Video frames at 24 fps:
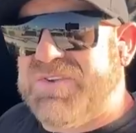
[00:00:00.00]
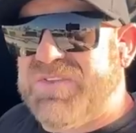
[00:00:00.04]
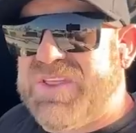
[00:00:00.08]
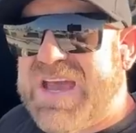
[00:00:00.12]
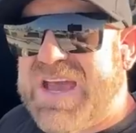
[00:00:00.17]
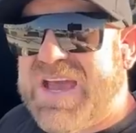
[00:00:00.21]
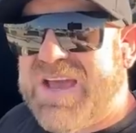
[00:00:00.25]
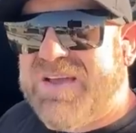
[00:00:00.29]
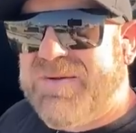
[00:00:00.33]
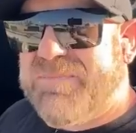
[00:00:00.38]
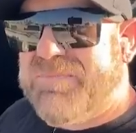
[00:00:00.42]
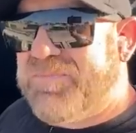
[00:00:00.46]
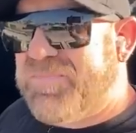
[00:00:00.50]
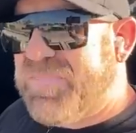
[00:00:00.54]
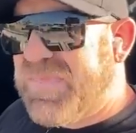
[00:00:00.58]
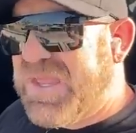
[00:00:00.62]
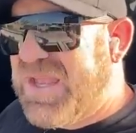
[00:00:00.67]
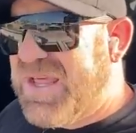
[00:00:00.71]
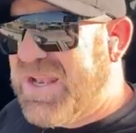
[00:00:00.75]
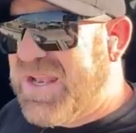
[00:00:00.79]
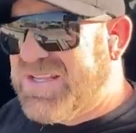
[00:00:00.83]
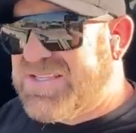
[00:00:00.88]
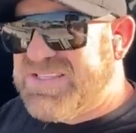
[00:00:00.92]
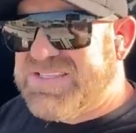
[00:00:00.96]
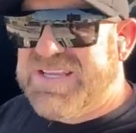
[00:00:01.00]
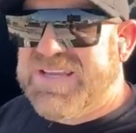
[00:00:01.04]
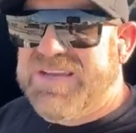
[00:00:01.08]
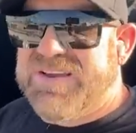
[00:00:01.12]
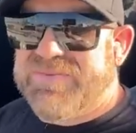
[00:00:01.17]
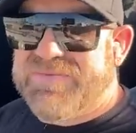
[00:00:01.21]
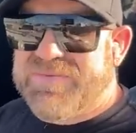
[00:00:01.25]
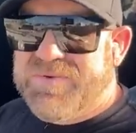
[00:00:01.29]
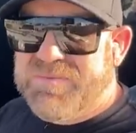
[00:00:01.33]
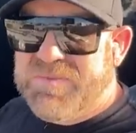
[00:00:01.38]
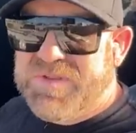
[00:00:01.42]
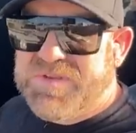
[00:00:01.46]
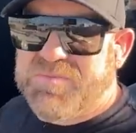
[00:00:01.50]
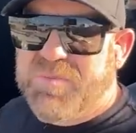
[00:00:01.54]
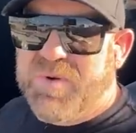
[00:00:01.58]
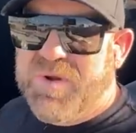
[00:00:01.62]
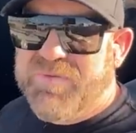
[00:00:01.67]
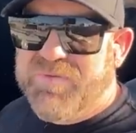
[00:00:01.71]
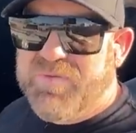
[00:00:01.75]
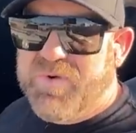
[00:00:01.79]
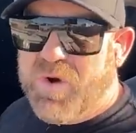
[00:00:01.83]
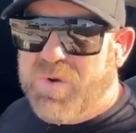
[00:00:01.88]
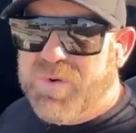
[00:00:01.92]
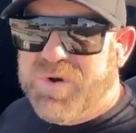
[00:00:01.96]
that and I see it from this
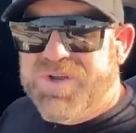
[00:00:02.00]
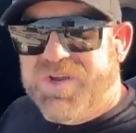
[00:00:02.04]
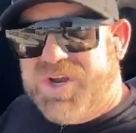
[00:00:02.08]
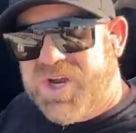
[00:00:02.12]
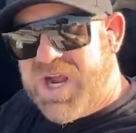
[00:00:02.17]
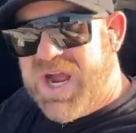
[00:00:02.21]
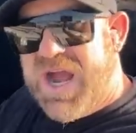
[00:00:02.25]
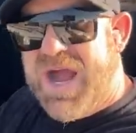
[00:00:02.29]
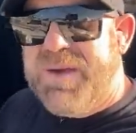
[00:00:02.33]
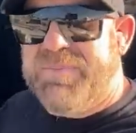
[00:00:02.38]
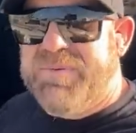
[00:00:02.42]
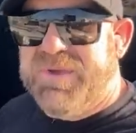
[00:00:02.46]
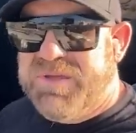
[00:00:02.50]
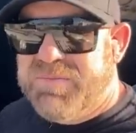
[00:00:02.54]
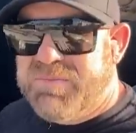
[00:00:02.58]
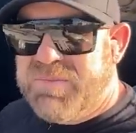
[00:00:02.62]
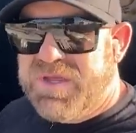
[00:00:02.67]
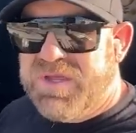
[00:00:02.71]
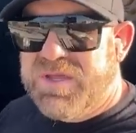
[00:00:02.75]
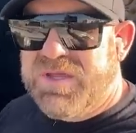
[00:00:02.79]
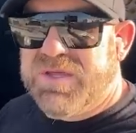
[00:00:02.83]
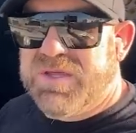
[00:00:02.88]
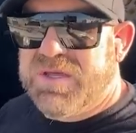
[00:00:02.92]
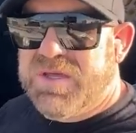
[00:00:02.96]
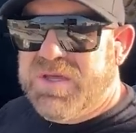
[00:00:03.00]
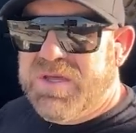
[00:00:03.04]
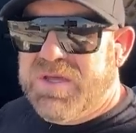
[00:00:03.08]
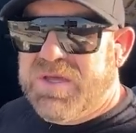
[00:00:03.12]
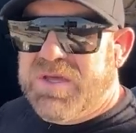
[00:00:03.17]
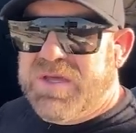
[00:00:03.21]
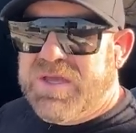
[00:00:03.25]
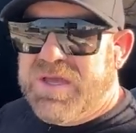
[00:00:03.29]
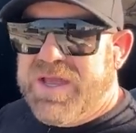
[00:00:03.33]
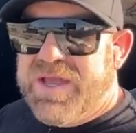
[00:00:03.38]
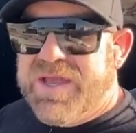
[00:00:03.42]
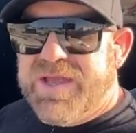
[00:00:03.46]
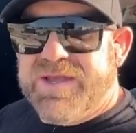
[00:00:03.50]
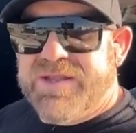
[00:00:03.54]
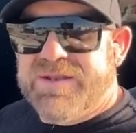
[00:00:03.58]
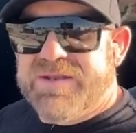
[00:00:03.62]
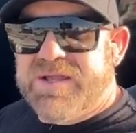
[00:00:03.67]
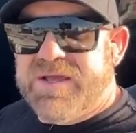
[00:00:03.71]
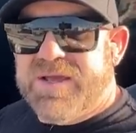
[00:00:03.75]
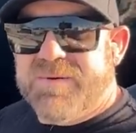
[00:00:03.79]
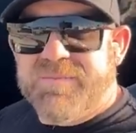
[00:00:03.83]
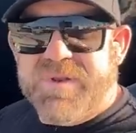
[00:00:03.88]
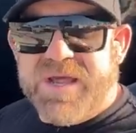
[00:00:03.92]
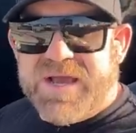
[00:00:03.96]
point forward, you're copying me and
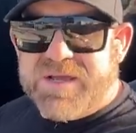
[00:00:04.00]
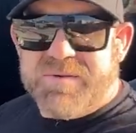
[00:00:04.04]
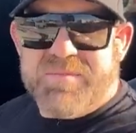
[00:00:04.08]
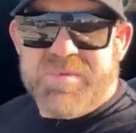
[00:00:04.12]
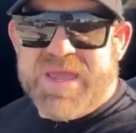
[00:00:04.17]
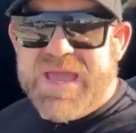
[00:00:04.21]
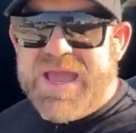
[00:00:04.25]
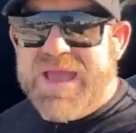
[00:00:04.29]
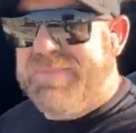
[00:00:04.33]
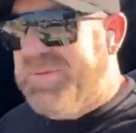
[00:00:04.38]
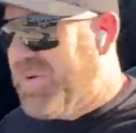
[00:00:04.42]
I'm not gonna be happy